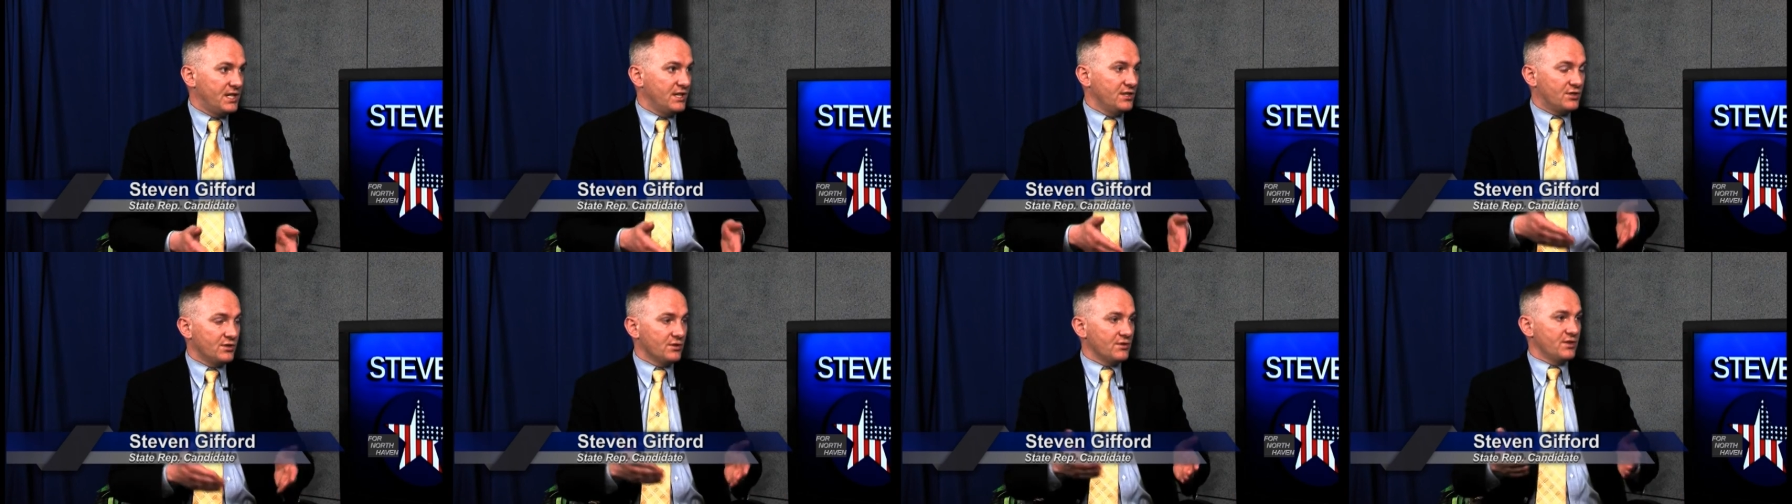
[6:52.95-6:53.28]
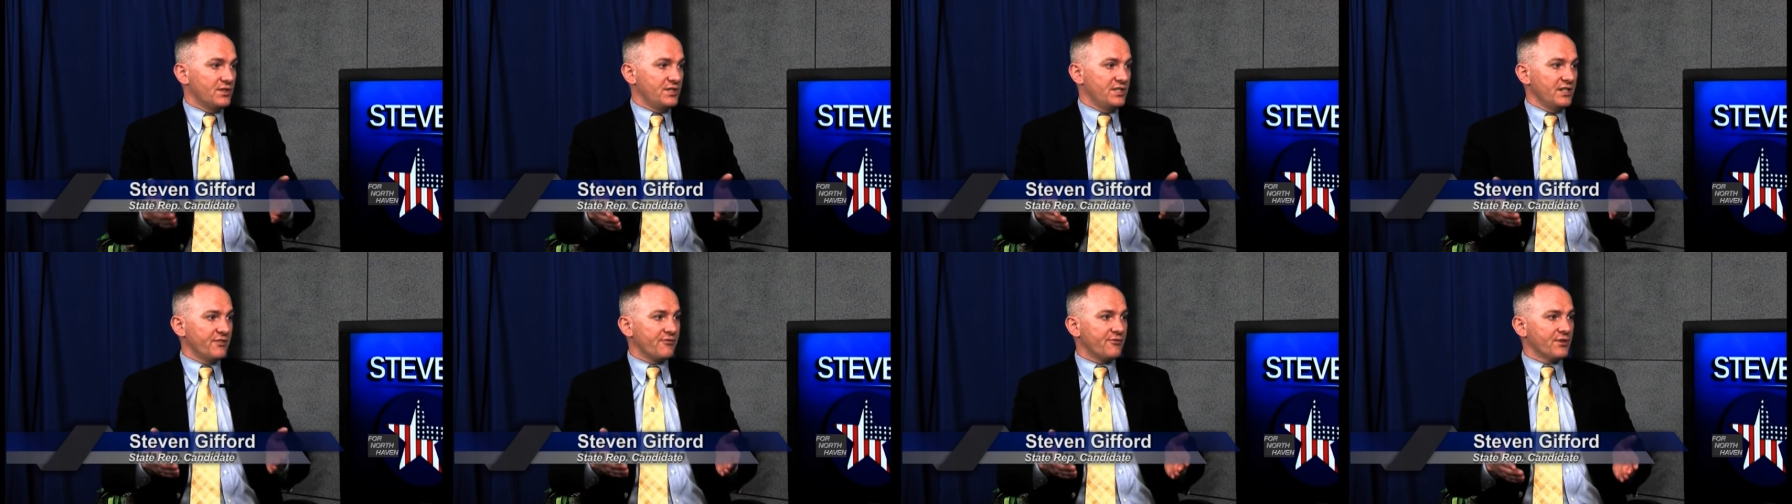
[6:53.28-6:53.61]
the
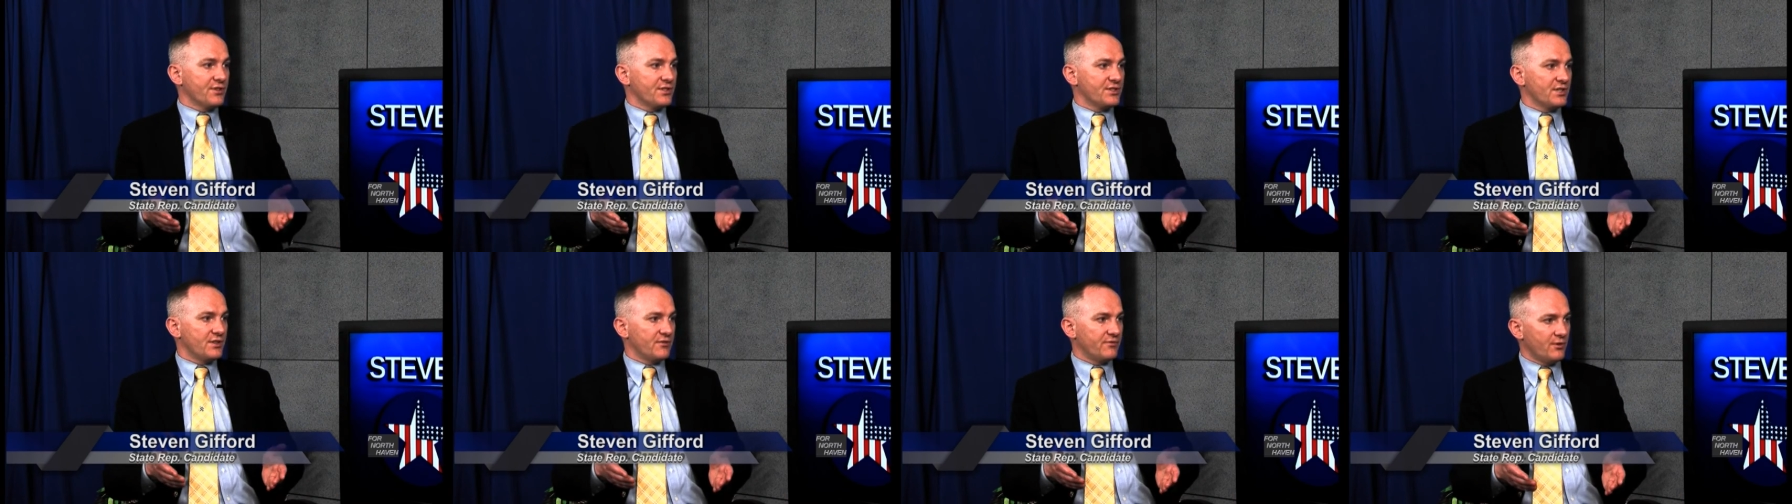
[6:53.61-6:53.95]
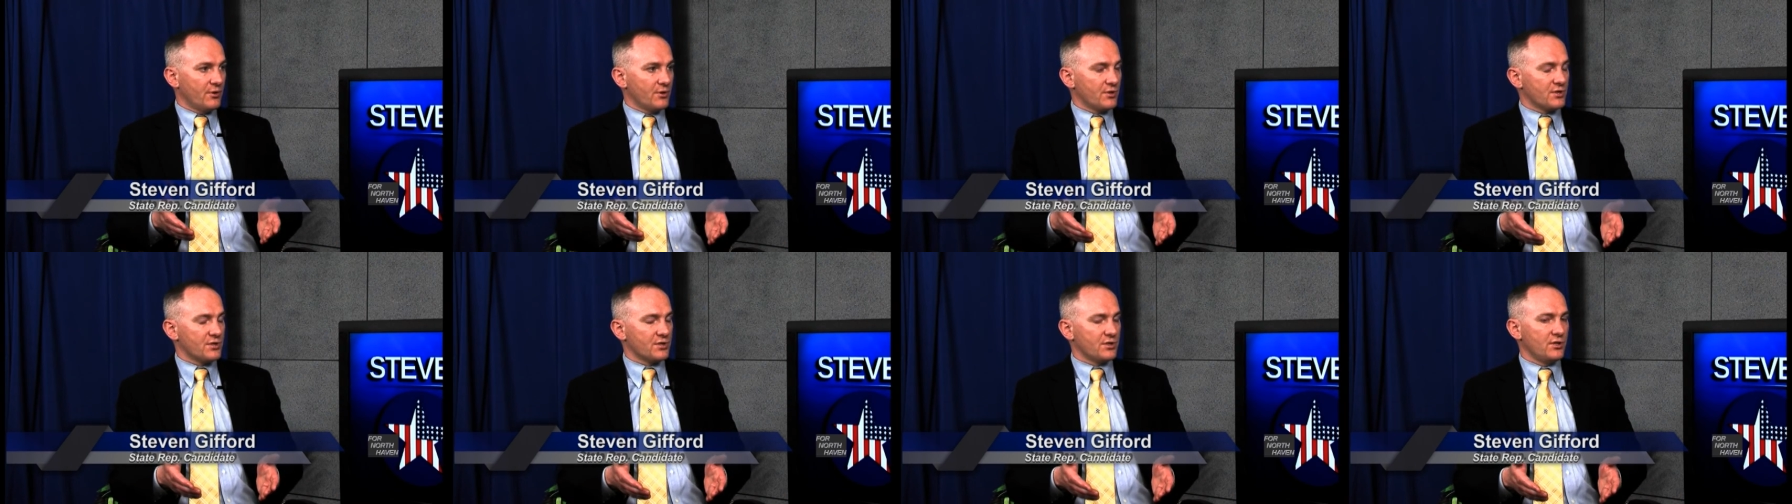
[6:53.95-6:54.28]
difference that
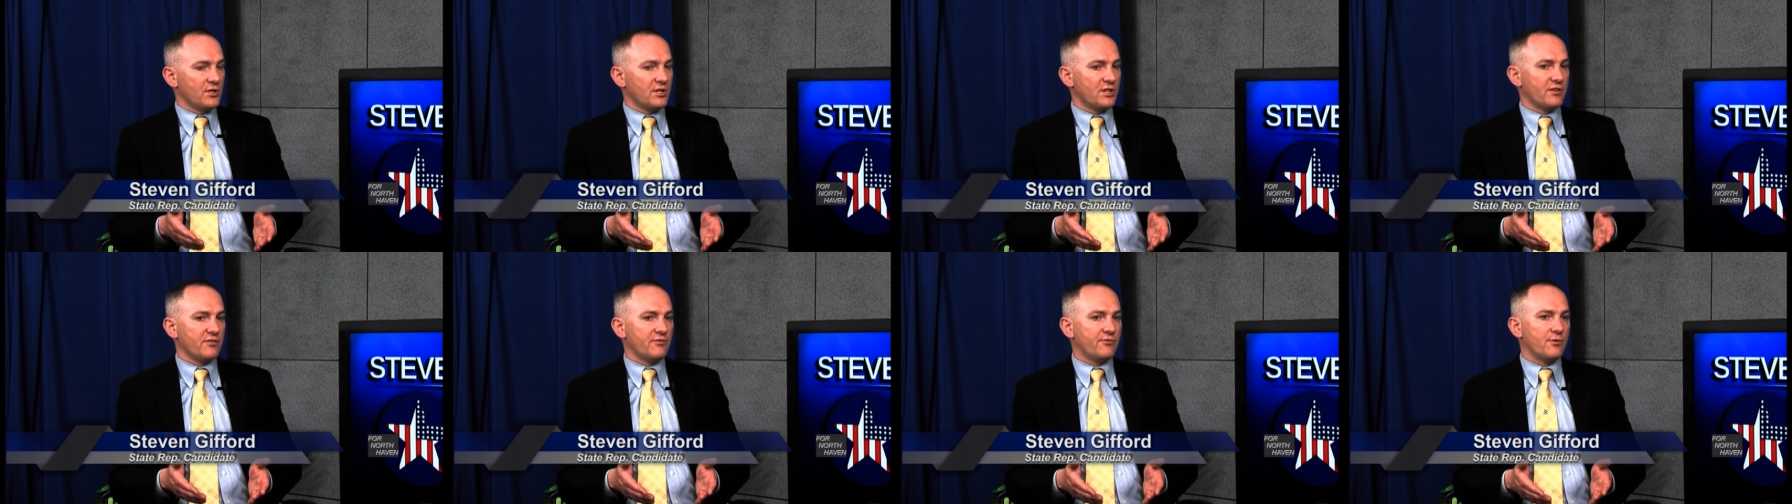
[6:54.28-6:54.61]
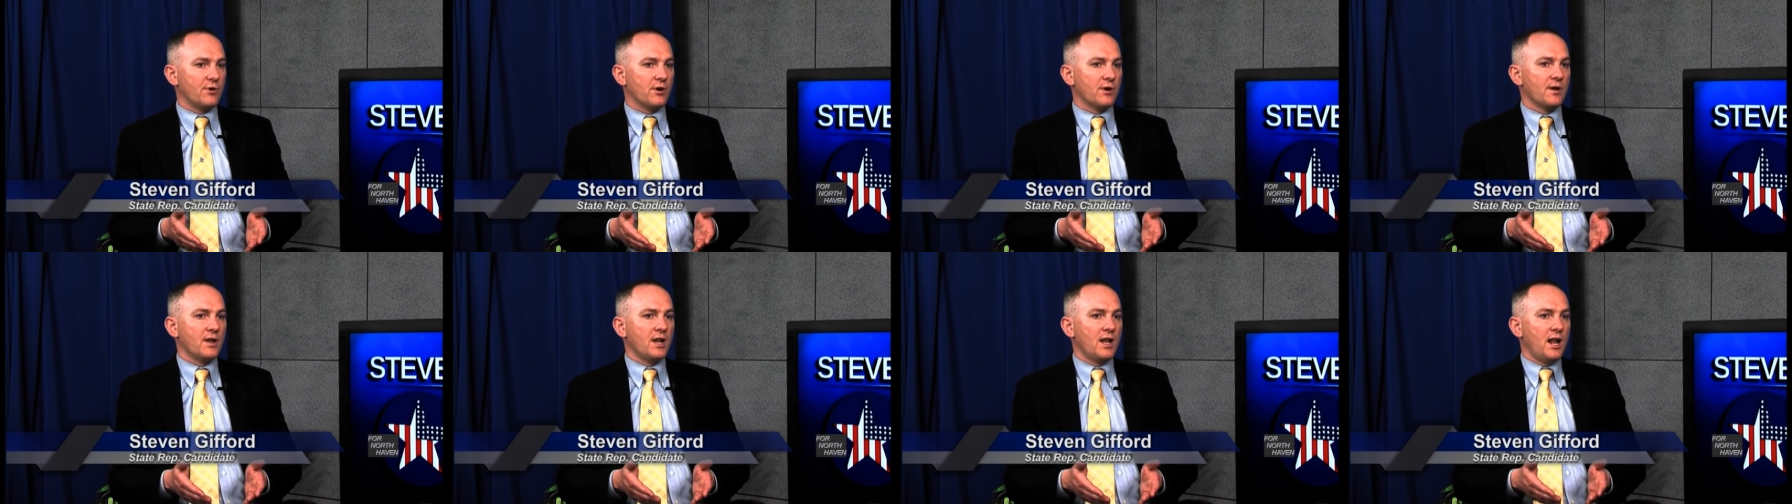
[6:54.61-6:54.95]
voters are looking for.